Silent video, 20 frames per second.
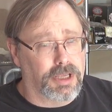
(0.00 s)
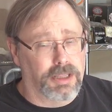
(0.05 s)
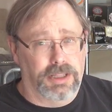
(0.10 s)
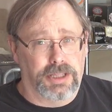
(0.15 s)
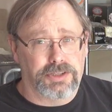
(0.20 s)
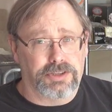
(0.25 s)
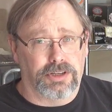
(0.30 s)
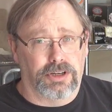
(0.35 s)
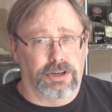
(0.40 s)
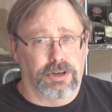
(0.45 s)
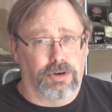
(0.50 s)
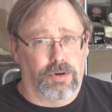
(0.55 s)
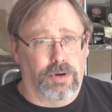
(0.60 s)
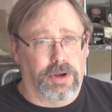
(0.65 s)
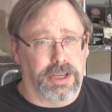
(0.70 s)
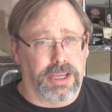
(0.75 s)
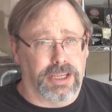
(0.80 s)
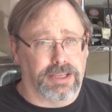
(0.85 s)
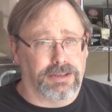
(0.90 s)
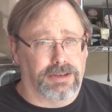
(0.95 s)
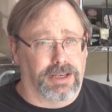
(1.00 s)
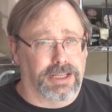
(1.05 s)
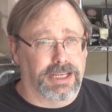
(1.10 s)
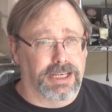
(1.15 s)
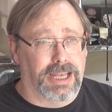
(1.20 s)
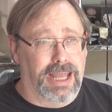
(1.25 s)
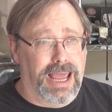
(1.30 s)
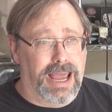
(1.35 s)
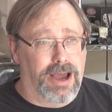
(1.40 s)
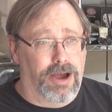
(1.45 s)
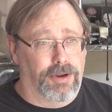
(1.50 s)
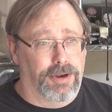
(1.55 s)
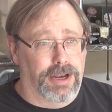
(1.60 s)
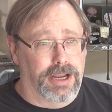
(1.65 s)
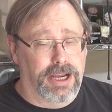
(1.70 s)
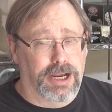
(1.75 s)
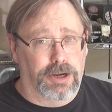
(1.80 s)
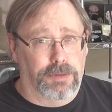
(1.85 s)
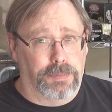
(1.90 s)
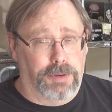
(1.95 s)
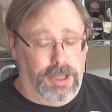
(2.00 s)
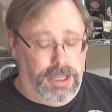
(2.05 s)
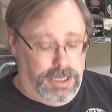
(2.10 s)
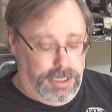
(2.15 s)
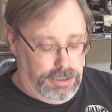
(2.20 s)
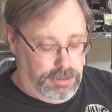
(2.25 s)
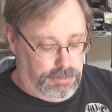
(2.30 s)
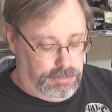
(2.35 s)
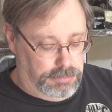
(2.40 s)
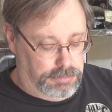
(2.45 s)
That's an annoyingly loud airplane.